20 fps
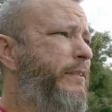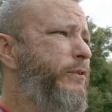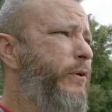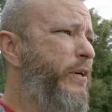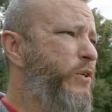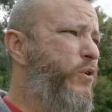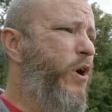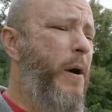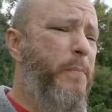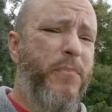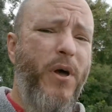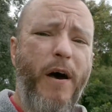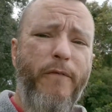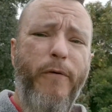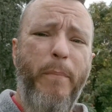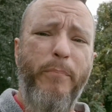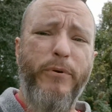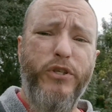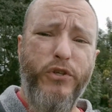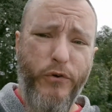So I dropped
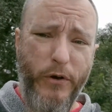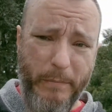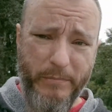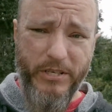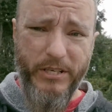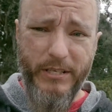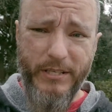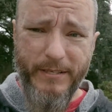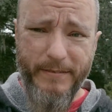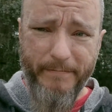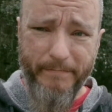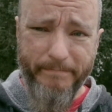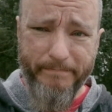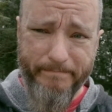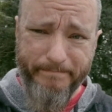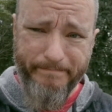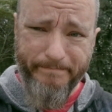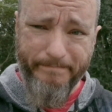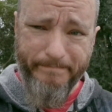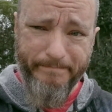off a prescription.
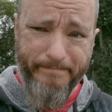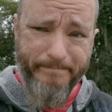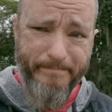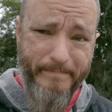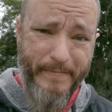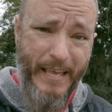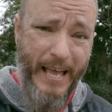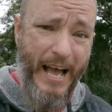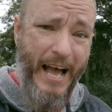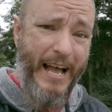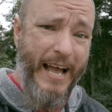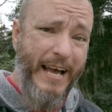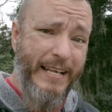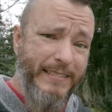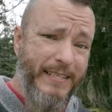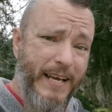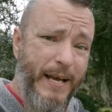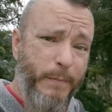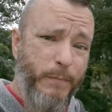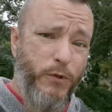I
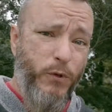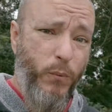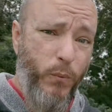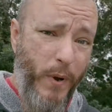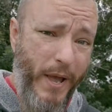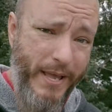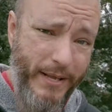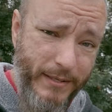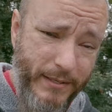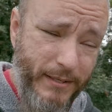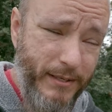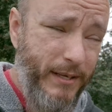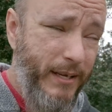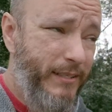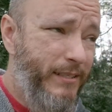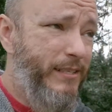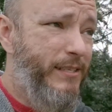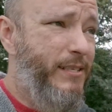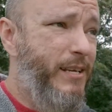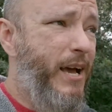got time to wait.
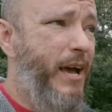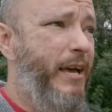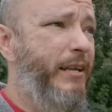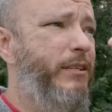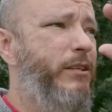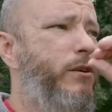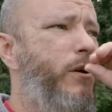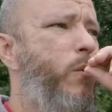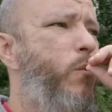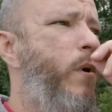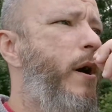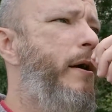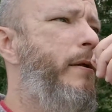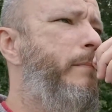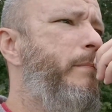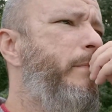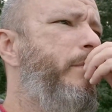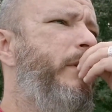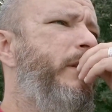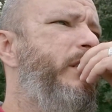Decide, you know
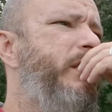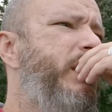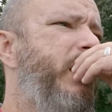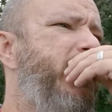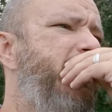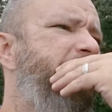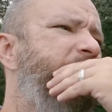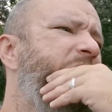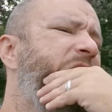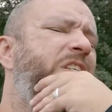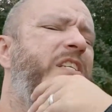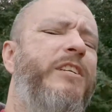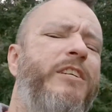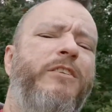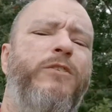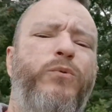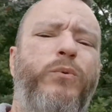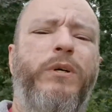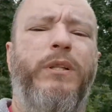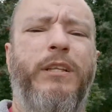what? Instead of just
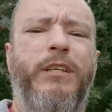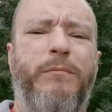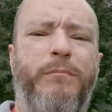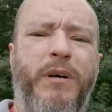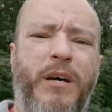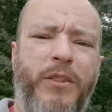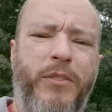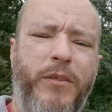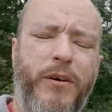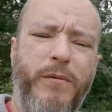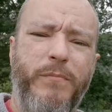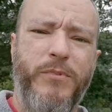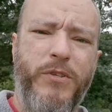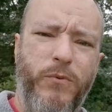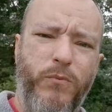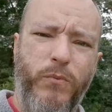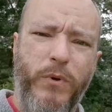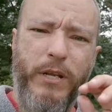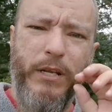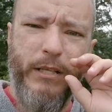sitting twiddling my
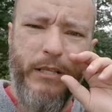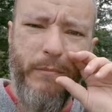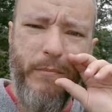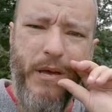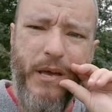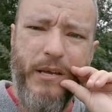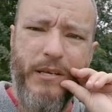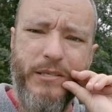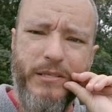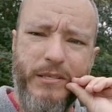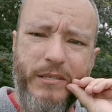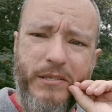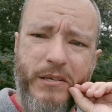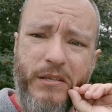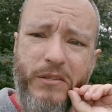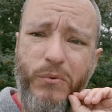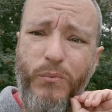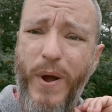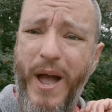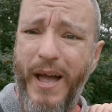thumbs and reading the magazines
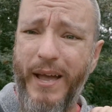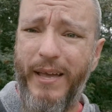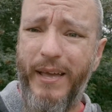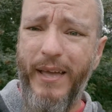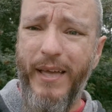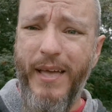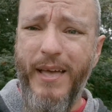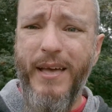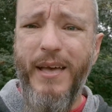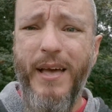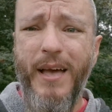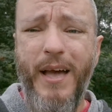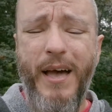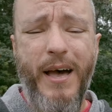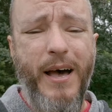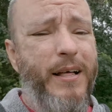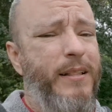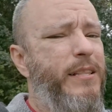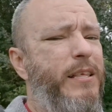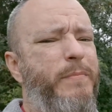on the rack,
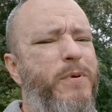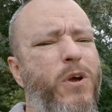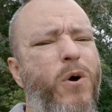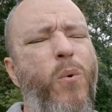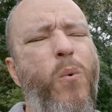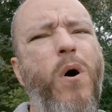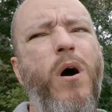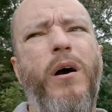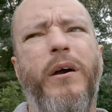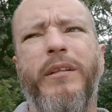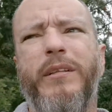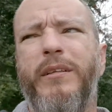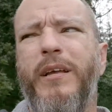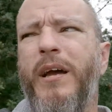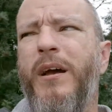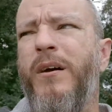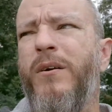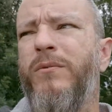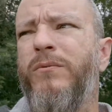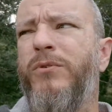let me go walk
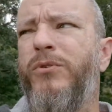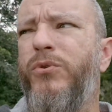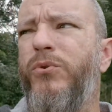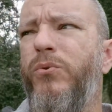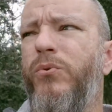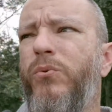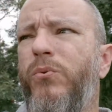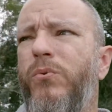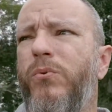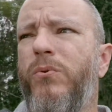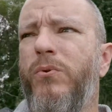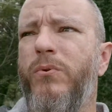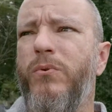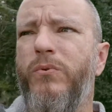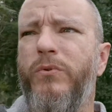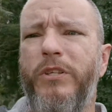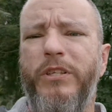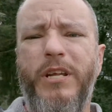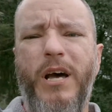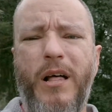down to
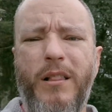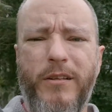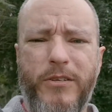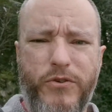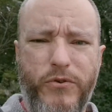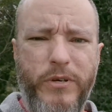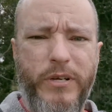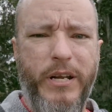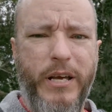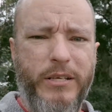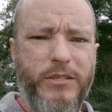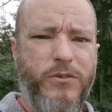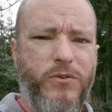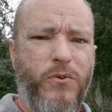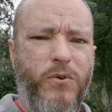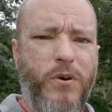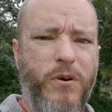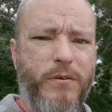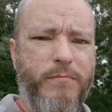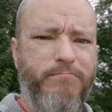the Dollar Tree next
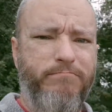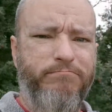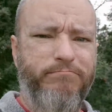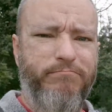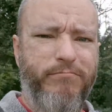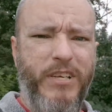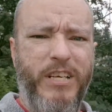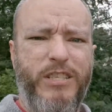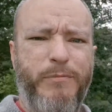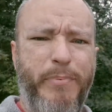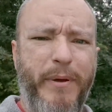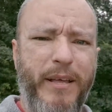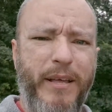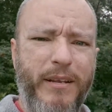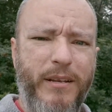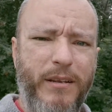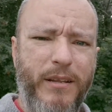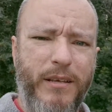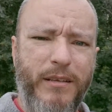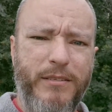door and
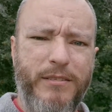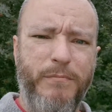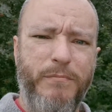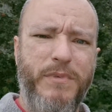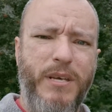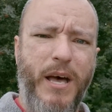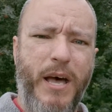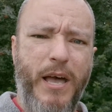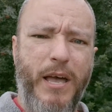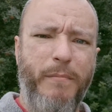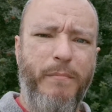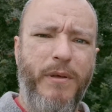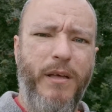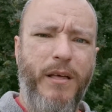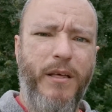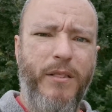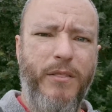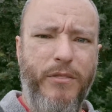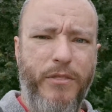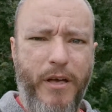spend some time
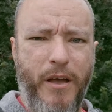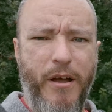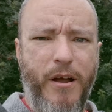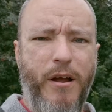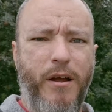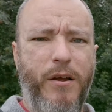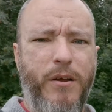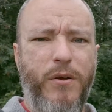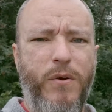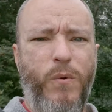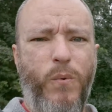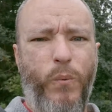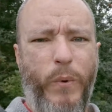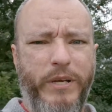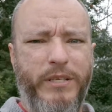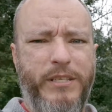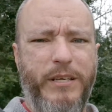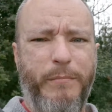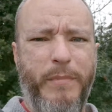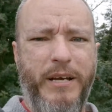there
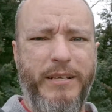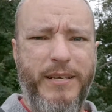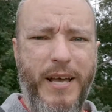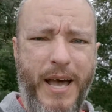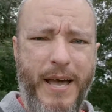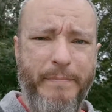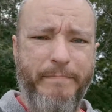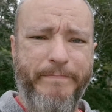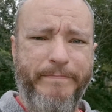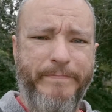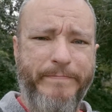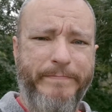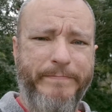wasting my time.